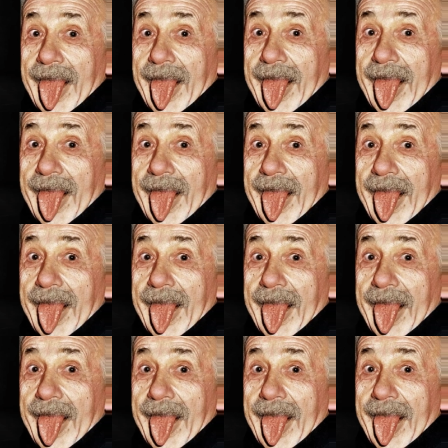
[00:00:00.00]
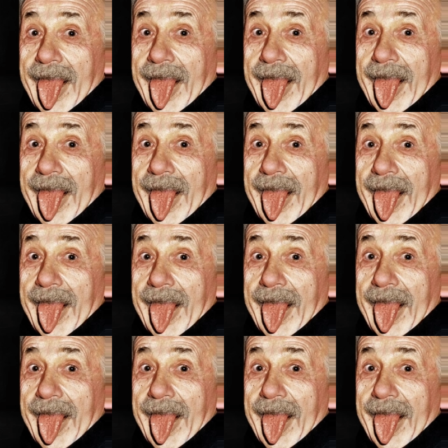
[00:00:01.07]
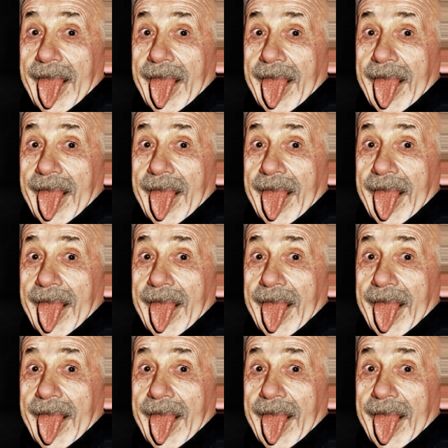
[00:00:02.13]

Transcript: Nobody speaks.